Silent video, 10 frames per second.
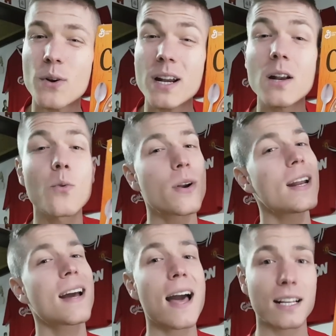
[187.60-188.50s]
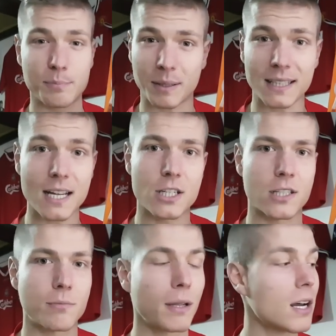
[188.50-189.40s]
really, really high
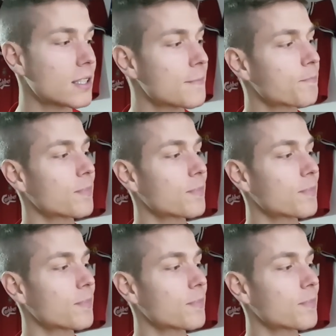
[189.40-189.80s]
expectations because